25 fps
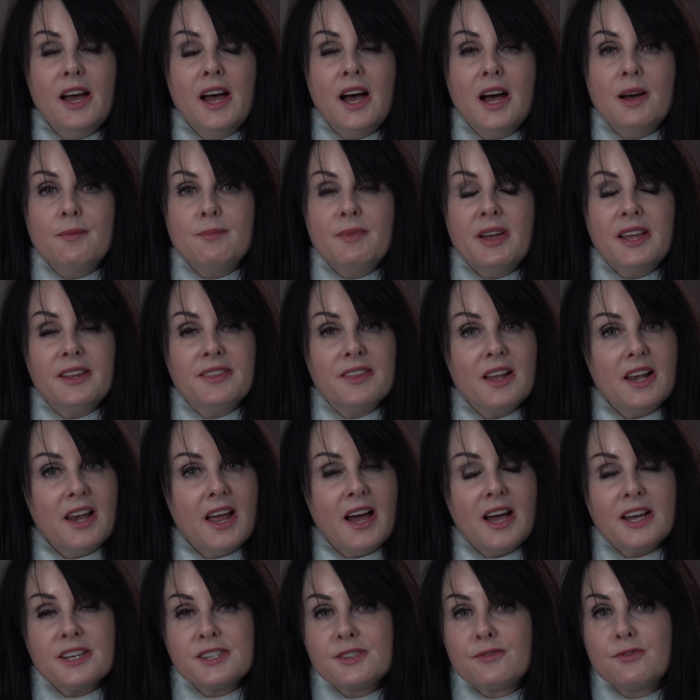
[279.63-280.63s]
um, in the
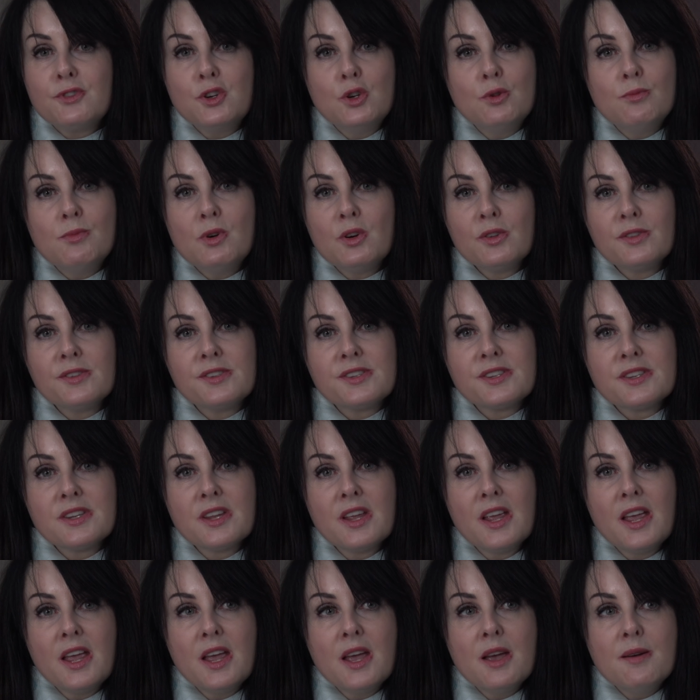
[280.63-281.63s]
last few
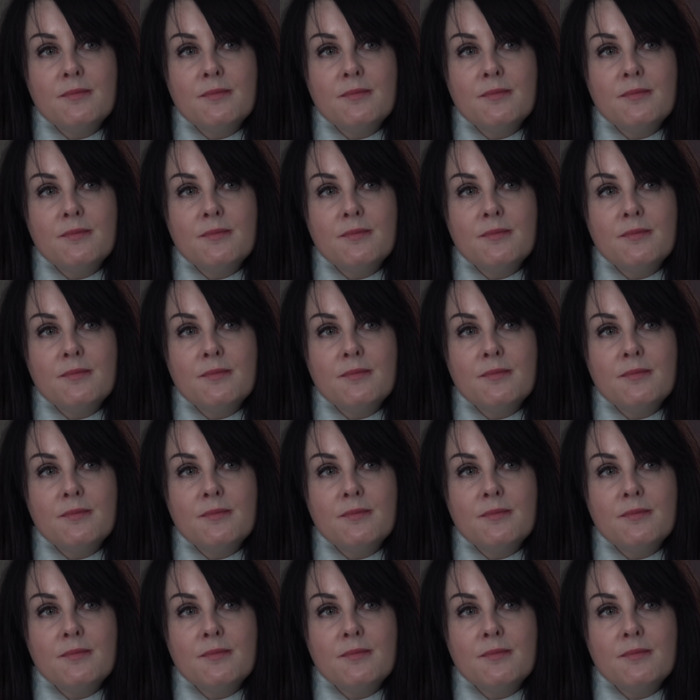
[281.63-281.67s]
months